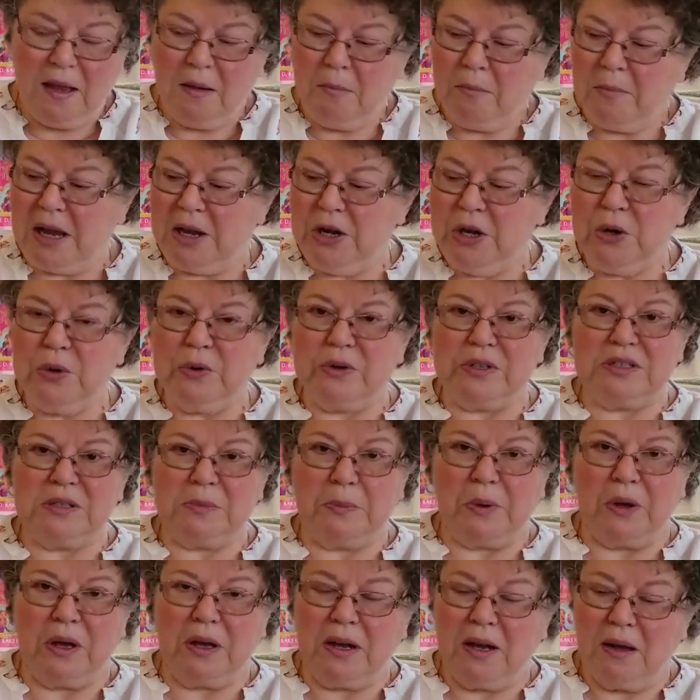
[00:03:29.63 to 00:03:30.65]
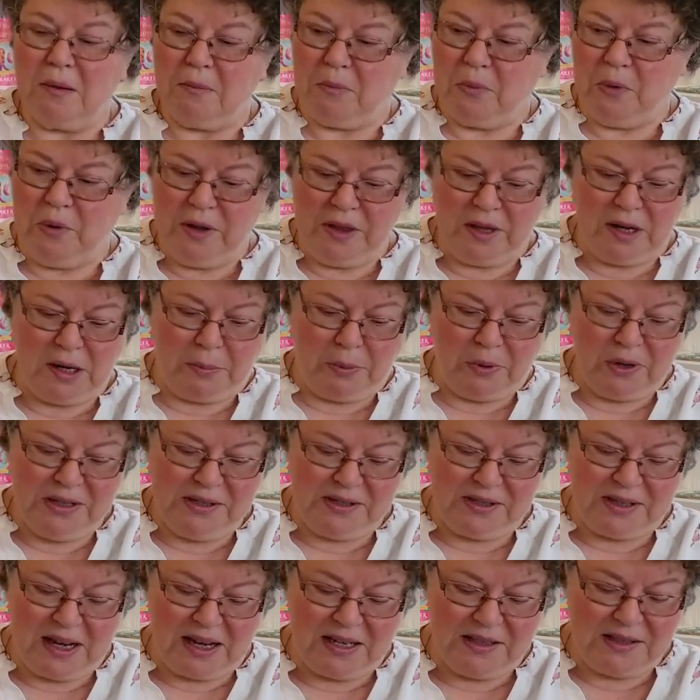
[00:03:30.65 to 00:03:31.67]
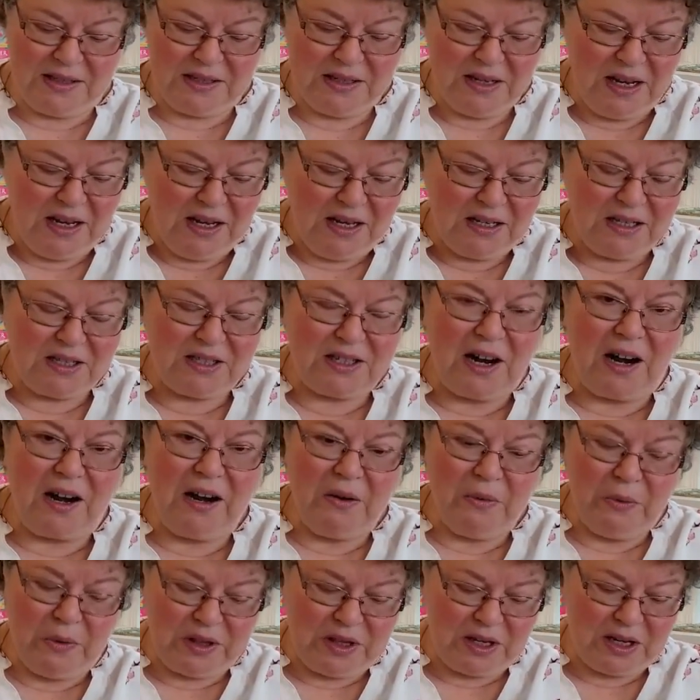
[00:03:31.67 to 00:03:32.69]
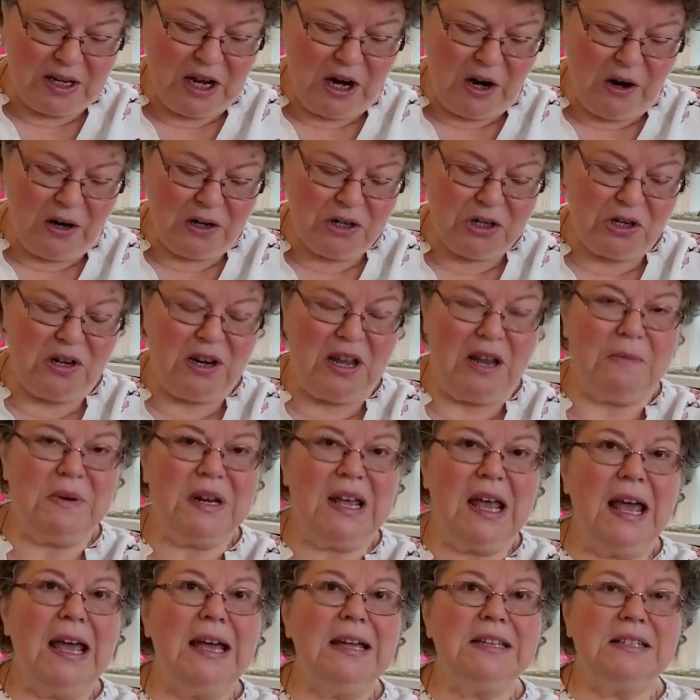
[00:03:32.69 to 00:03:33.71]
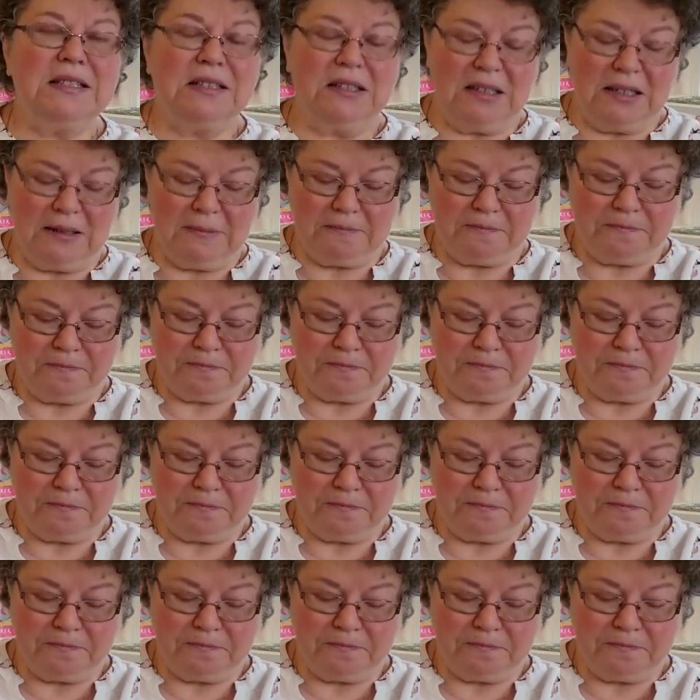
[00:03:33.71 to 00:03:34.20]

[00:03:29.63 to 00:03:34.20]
My newest book, More Than a Princess, started with a character named Aislinn.